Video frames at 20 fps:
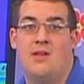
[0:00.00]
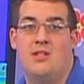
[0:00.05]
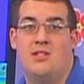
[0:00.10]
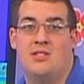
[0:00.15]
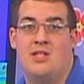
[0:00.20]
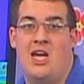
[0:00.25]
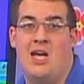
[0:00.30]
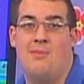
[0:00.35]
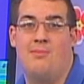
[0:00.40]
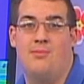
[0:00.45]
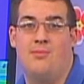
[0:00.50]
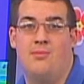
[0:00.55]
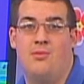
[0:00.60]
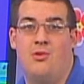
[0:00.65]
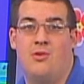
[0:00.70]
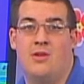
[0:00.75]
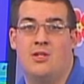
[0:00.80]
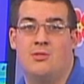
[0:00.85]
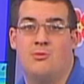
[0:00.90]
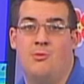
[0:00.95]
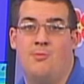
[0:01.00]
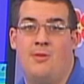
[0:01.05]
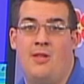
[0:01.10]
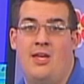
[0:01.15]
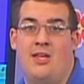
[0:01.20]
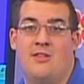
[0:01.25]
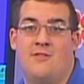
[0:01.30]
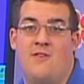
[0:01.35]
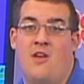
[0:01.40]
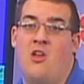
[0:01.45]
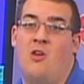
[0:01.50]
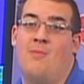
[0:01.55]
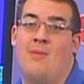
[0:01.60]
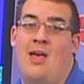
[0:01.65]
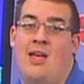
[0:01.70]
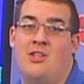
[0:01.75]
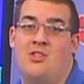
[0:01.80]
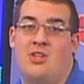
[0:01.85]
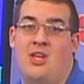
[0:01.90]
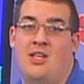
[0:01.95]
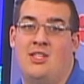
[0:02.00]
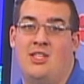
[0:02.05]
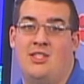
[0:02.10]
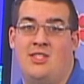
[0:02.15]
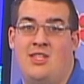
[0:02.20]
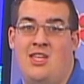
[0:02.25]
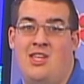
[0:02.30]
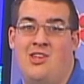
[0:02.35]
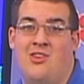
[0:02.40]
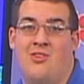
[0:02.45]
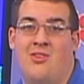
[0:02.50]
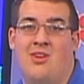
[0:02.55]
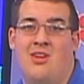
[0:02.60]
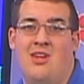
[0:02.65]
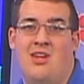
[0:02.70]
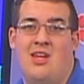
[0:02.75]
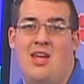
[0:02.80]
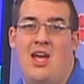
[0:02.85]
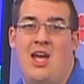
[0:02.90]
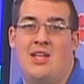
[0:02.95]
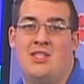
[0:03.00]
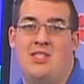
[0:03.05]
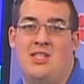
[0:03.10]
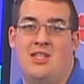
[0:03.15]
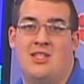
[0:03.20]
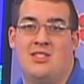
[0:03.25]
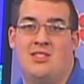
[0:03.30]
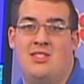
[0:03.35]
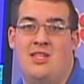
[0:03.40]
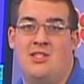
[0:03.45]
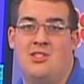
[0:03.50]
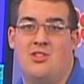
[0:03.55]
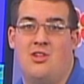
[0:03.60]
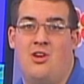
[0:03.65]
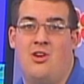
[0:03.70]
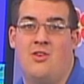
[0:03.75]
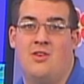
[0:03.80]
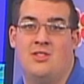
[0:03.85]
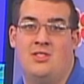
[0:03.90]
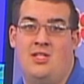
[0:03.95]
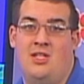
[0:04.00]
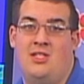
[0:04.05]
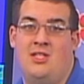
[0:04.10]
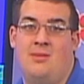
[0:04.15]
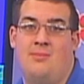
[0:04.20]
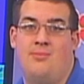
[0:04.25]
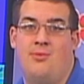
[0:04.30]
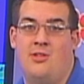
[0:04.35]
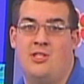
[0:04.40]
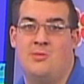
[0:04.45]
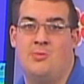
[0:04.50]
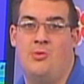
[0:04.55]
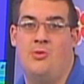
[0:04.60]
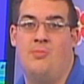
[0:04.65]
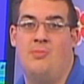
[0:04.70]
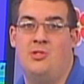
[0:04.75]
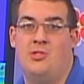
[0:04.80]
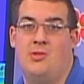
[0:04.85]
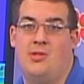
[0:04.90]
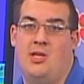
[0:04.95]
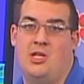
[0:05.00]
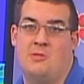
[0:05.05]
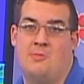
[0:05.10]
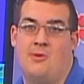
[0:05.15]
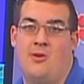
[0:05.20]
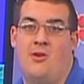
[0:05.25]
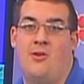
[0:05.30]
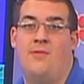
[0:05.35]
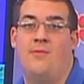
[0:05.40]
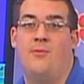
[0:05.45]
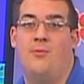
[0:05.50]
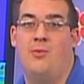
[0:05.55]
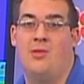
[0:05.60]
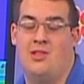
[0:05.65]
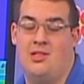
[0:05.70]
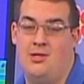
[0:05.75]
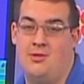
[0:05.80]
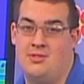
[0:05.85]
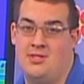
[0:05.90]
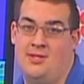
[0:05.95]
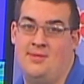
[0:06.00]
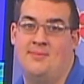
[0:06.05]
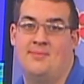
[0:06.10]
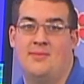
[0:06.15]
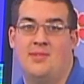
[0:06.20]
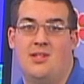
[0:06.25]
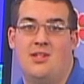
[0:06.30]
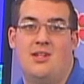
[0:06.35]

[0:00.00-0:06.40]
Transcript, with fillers: Scott Morris will play his final match as a senior as he assists our assistant principal, Mr. Kishball, with losing.